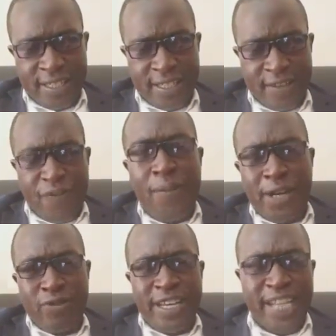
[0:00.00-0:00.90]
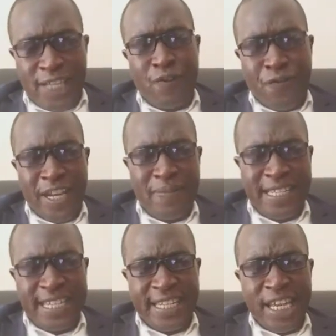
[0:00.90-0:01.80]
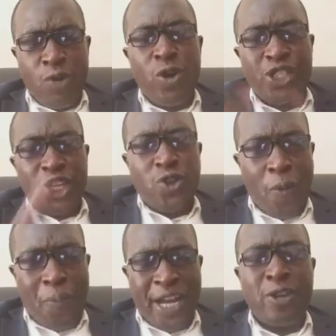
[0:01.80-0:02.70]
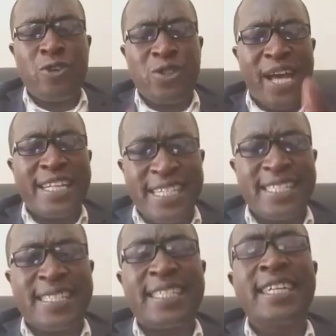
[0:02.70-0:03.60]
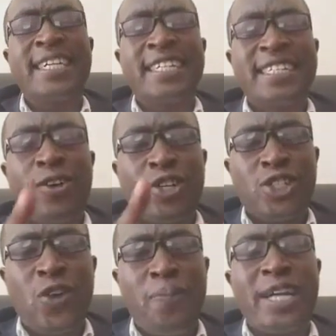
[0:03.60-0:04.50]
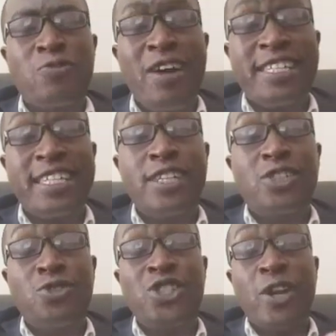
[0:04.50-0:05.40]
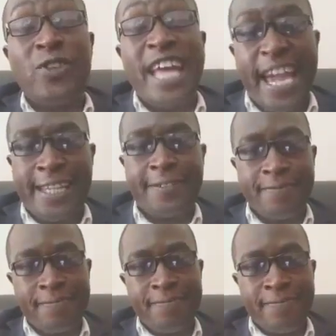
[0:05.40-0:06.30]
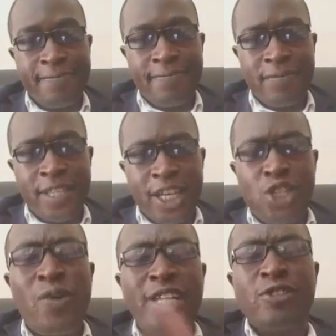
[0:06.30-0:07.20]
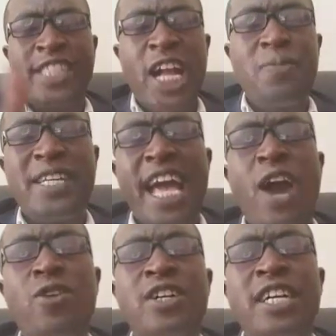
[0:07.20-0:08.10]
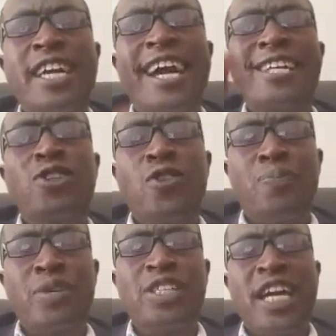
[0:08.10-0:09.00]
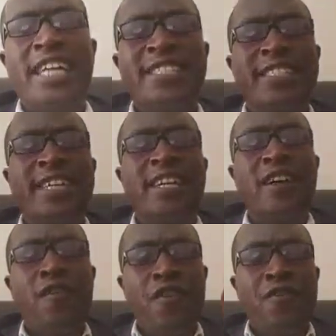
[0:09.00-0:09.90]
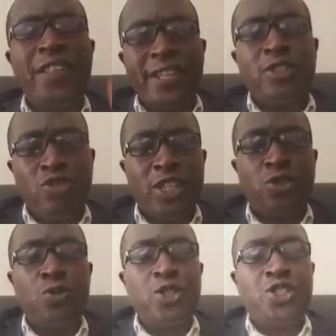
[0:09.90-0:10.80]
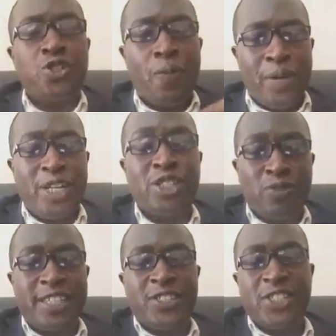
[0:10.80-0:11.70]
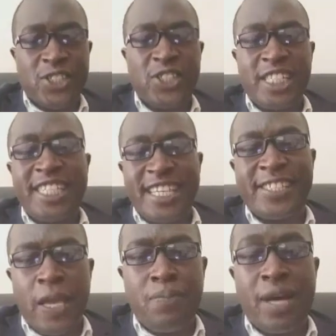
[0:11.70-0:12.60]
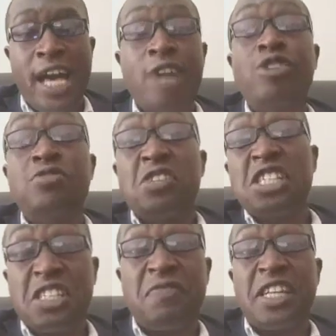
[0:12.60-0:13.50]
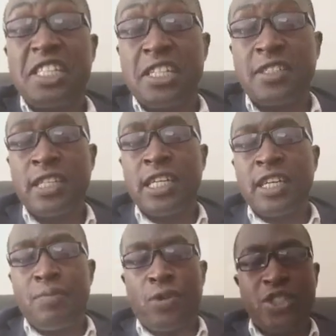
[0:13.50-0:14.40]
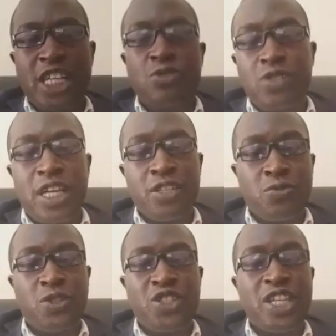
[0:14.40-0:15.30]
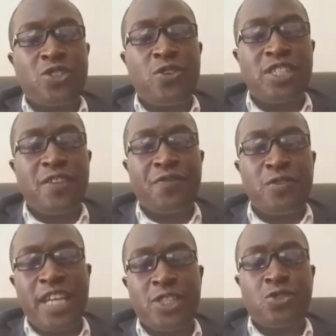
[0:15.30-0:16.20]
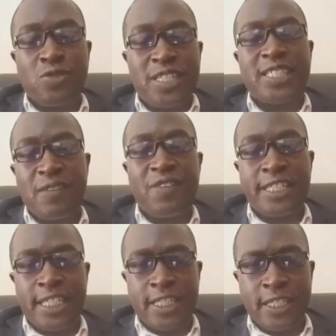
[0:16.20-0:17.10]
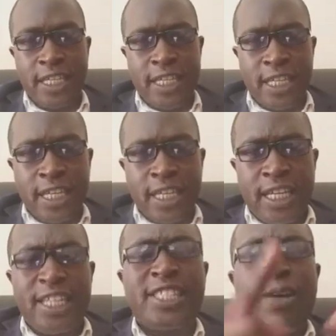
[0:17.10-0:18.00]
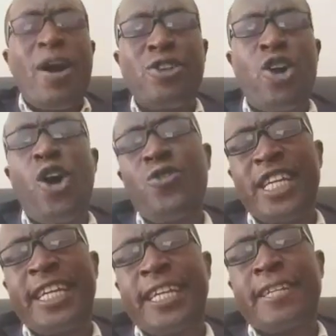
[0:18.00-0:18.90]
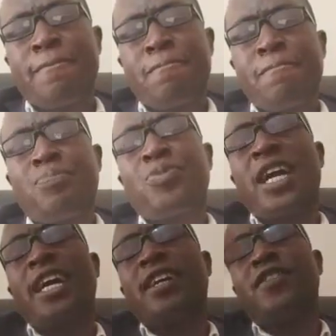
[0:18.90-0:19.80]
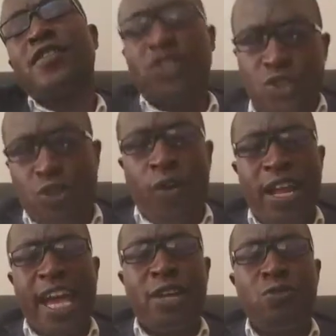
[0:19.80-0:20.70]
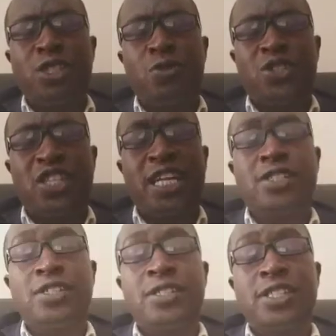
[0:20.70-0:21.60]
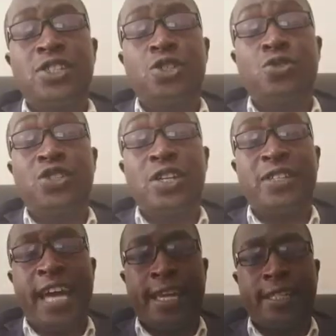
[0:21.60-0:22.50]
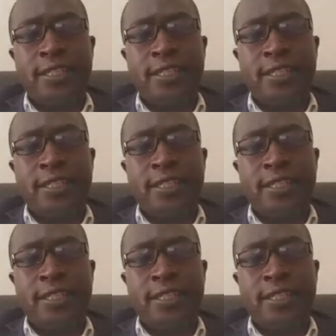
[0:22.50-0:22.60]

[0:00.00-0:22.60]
former Trading Gas Fufa Limited, was incorporated on 13th October 2009. You want to tell me now an incorporation, as in Fufa the Trust was incorporated in 2016 December, actually 2017, because it was just only a few days to 2017, is the one owning Scoreline, which was there since 2009.